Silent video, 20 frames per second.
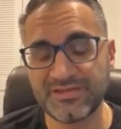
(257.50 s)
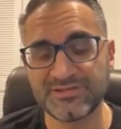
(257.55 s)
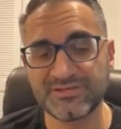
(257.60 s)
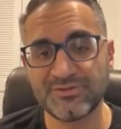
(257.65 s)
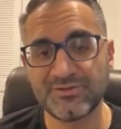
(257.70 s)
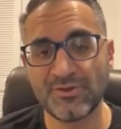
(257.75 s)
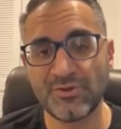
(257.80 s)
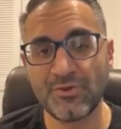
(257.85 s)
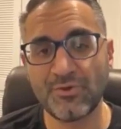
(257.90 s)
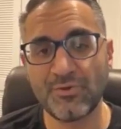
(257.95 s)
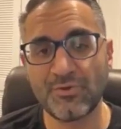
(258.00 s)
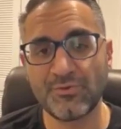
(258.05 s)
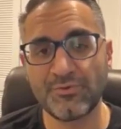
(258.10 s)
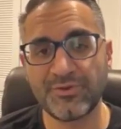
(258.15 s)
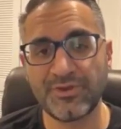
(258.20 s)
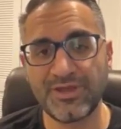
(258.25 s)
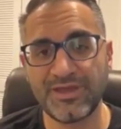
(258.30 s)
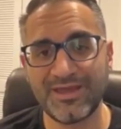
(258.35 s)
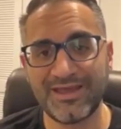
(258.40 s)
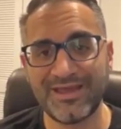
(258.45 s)
is
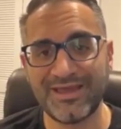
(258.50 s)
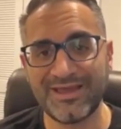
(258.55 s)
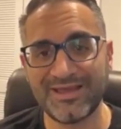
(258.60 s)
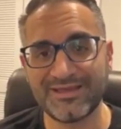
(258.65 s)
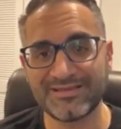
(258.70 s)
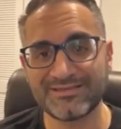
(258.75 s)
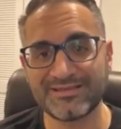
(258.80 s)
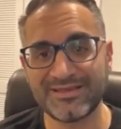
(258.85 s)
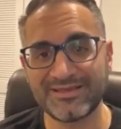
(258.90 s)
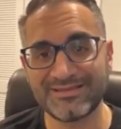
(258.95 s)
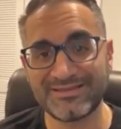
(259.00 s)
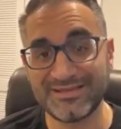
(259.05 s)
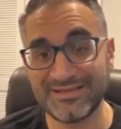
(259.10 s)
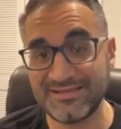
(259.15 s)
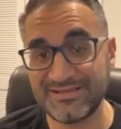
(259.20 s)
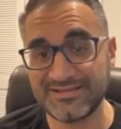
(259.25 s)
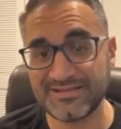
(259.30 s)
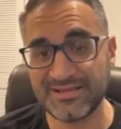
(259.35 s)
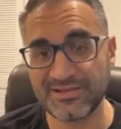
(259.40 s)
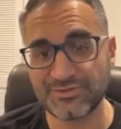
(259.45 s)
known as
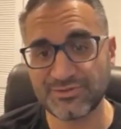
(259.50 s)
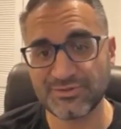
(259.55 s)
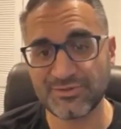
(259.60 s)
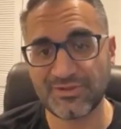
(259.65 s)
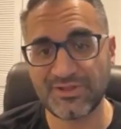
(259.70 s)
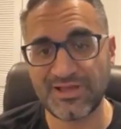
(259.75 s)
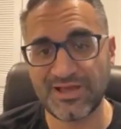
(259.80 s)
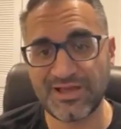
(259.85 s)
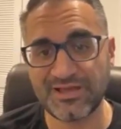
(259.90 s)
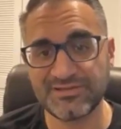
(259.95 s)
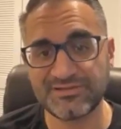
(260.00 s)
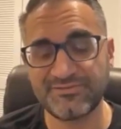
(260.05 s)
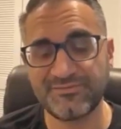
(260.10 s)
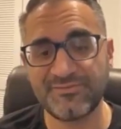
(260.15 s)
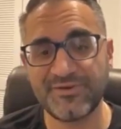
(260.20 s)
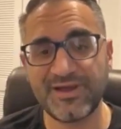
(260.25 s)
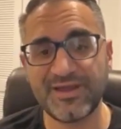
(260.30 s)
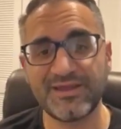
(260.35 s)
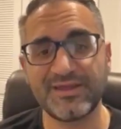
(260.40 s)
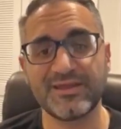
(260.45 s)
decentralized
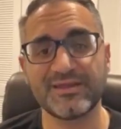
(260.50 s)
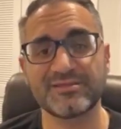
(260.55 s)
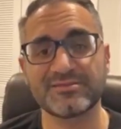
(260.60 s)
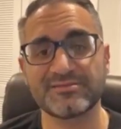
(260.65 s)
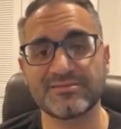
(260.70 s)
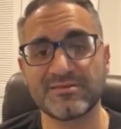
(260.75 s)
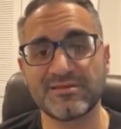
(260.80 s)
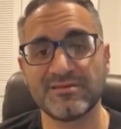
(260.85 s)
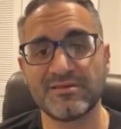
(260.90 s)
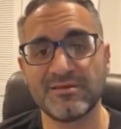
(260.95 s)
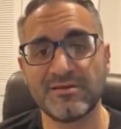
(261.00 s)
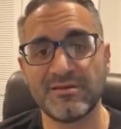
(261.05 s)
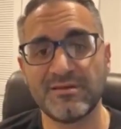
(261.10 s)
finance.